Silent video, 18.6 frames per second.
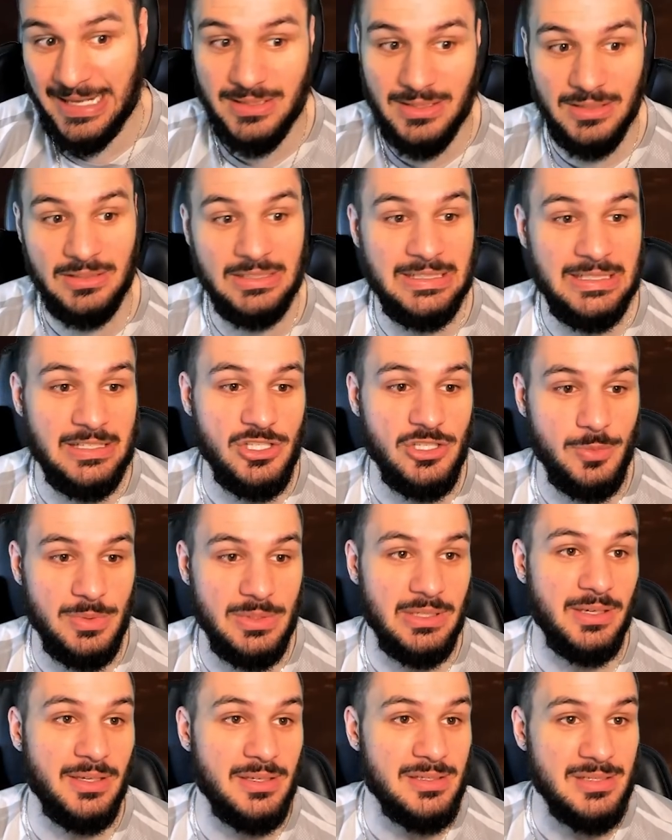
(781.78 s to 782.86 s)
and elites,
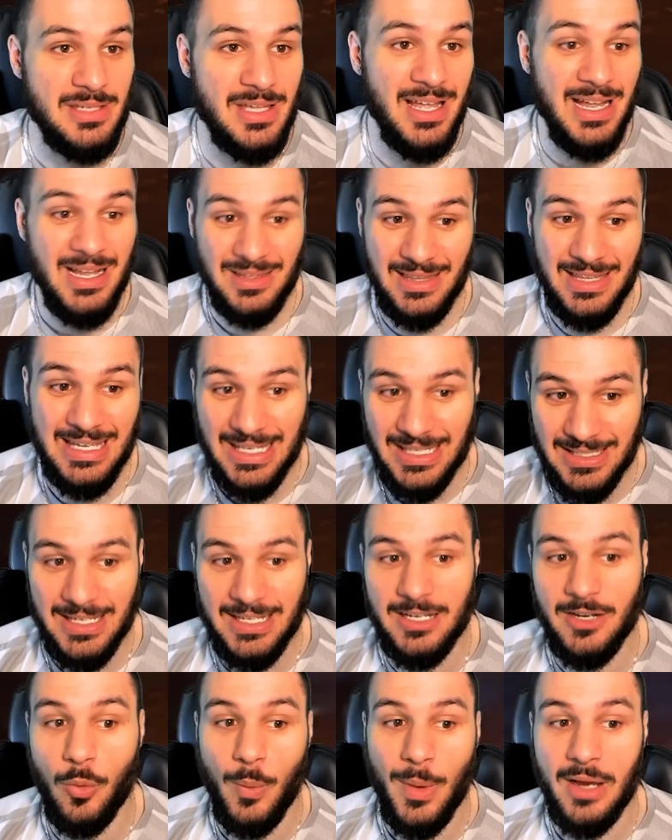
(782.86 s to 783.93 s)
because they can
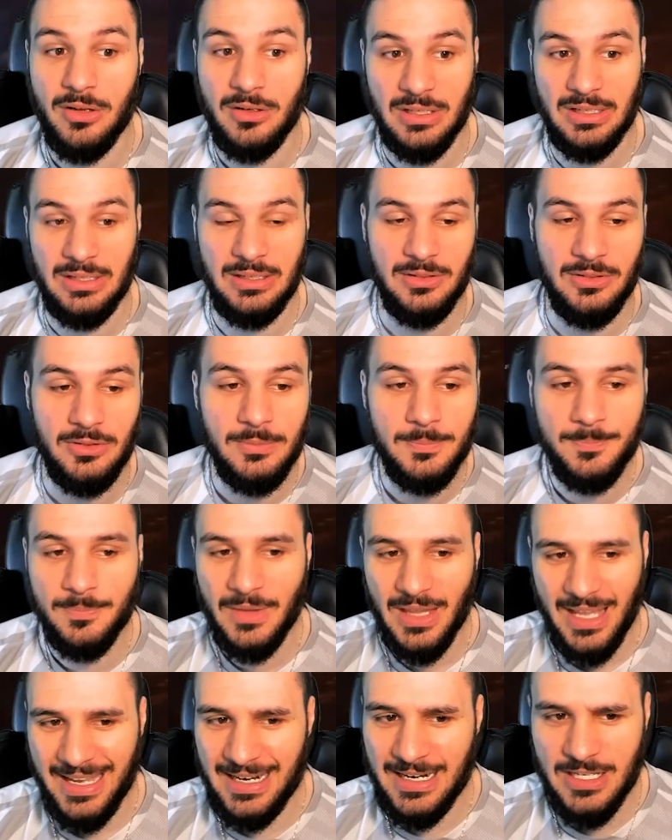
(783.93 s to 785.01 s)
take a while to kill,
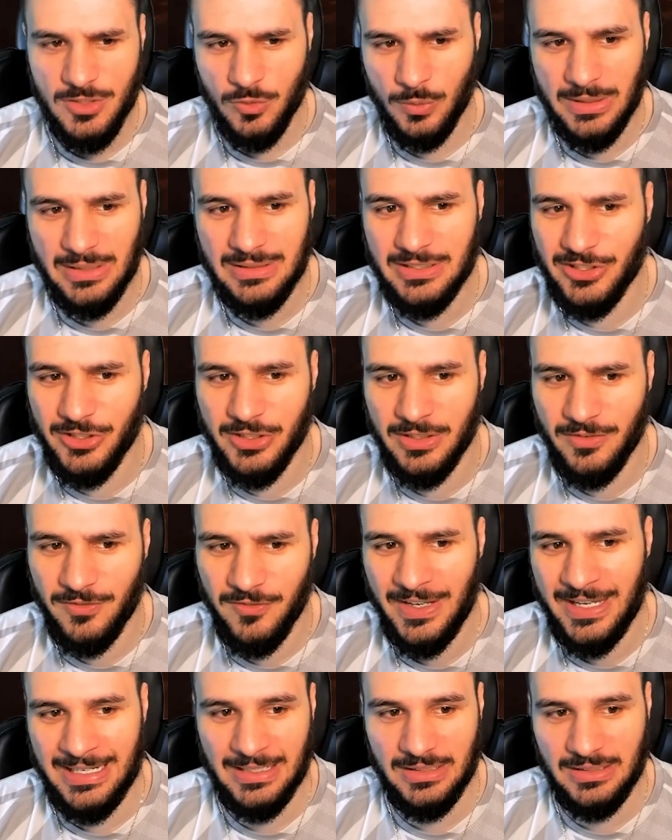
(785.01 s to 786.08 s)
and it's rarely you're going to
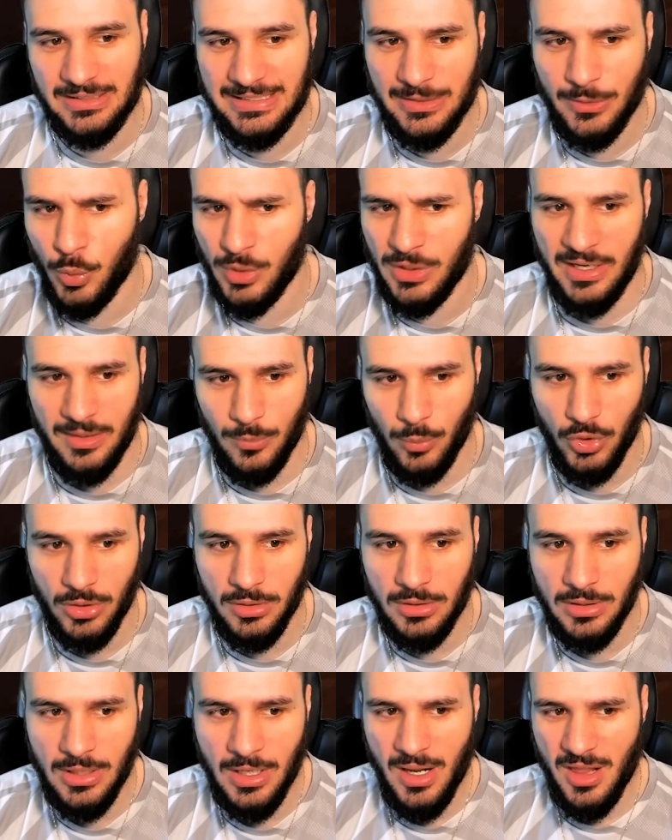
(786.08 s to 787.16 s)
fight an elite
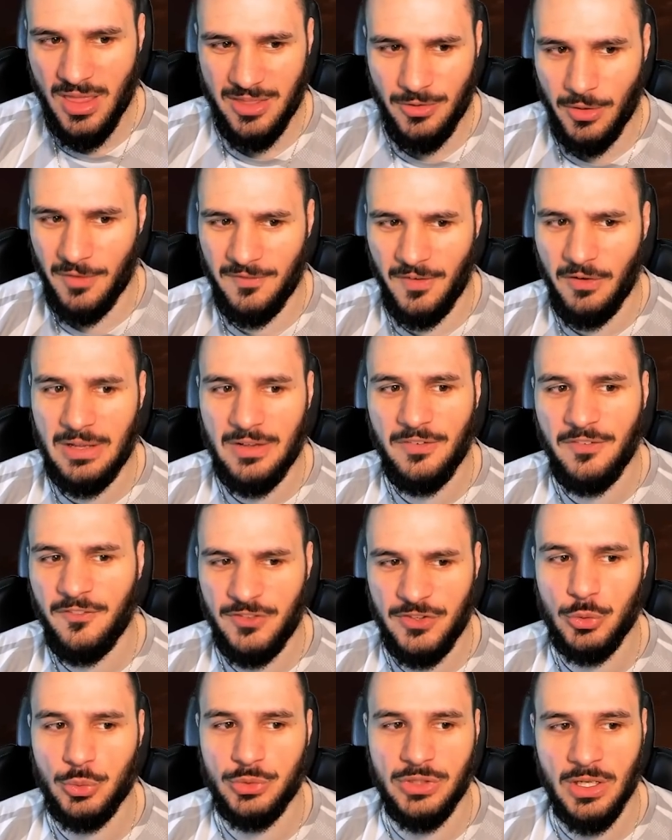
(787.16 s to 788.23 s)
one-on-one. There are very
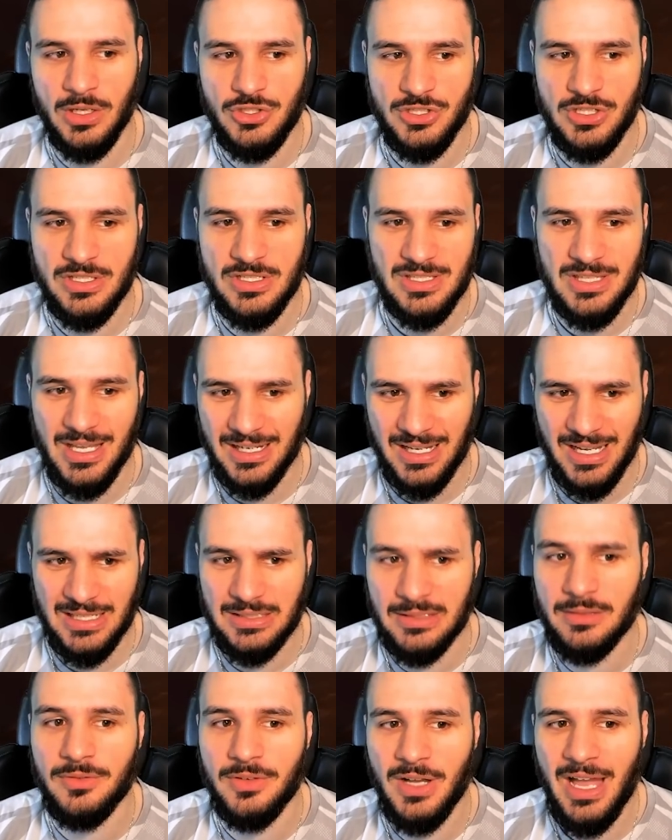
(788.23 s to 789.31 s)
few dungeons that
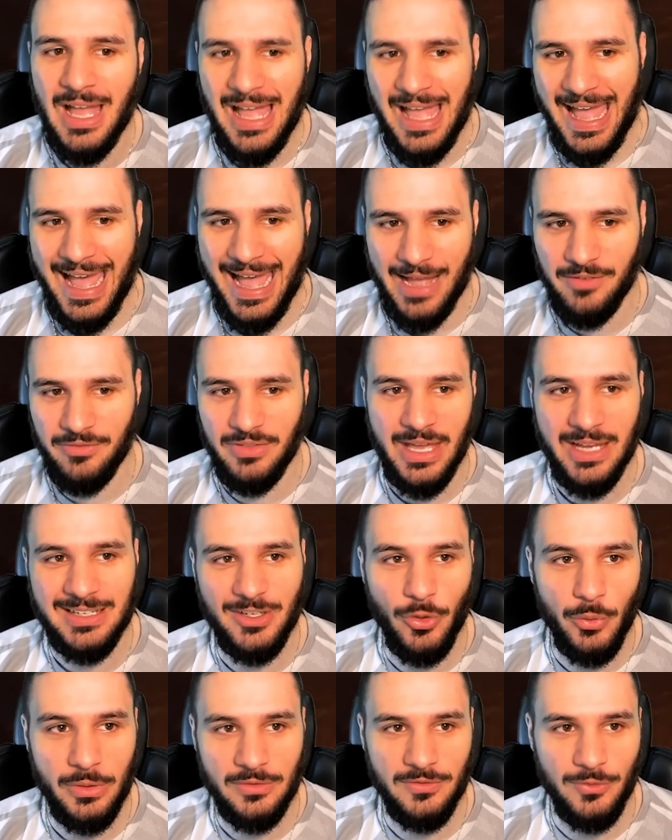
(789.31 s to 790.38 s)
kind of have that
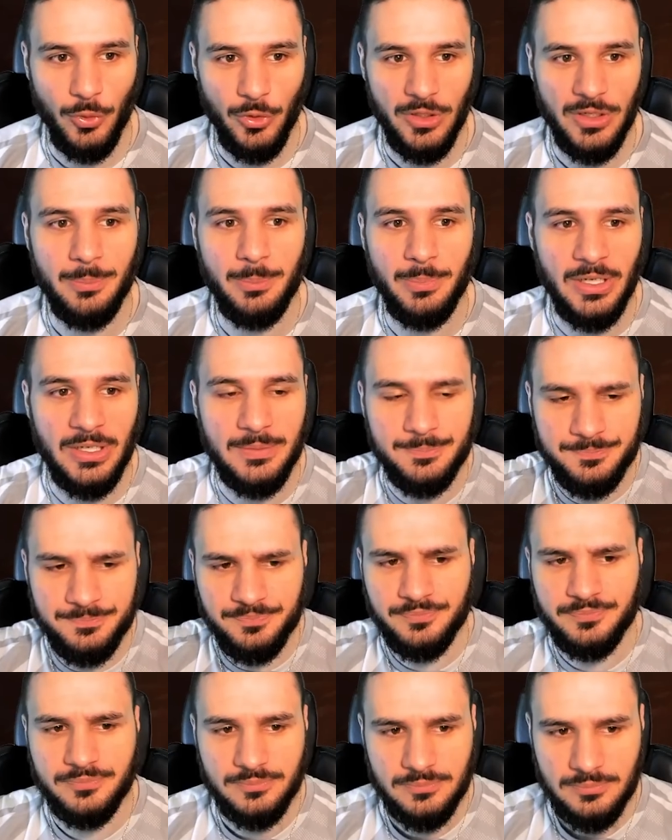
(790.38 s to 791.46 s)
going for it, but
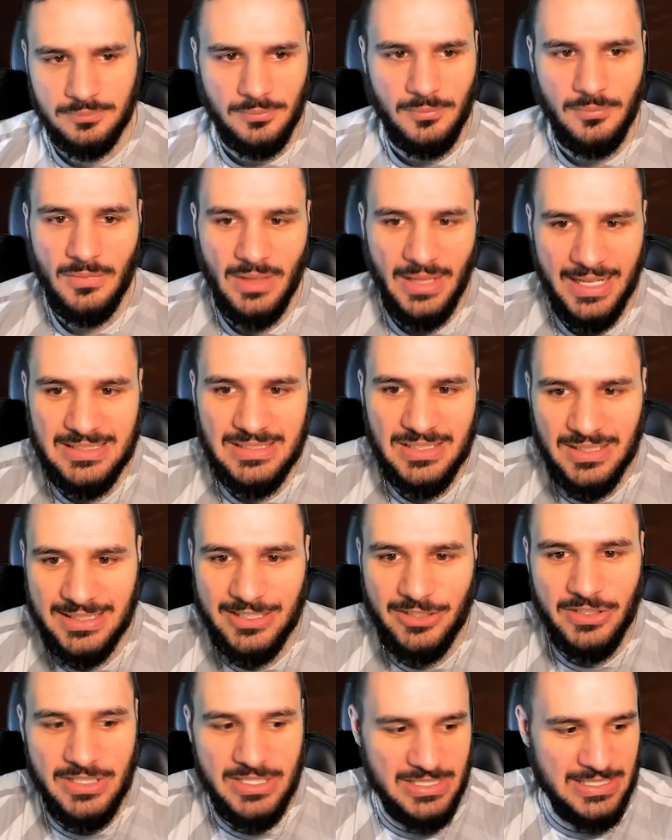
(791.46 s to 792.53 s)
it's
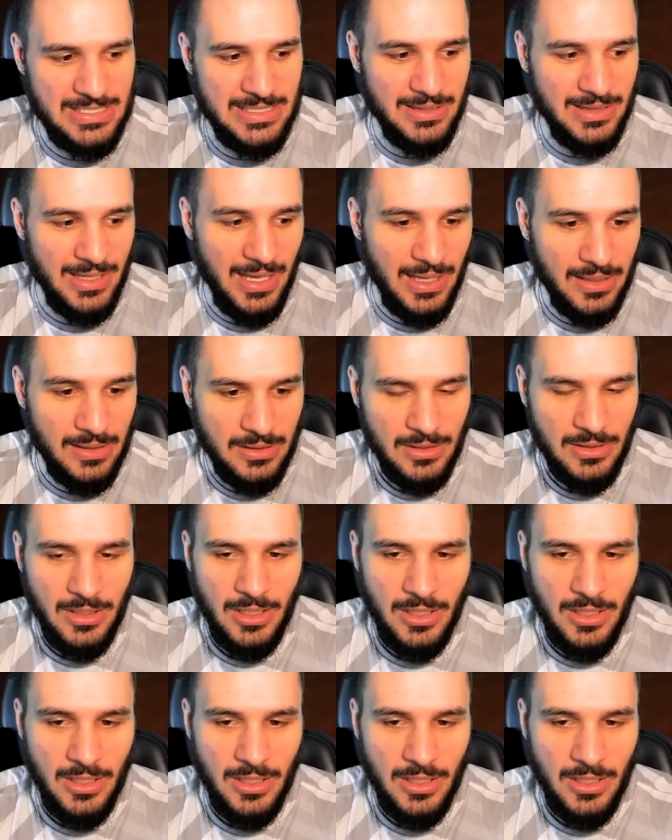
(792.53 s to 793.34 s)
clear to see that,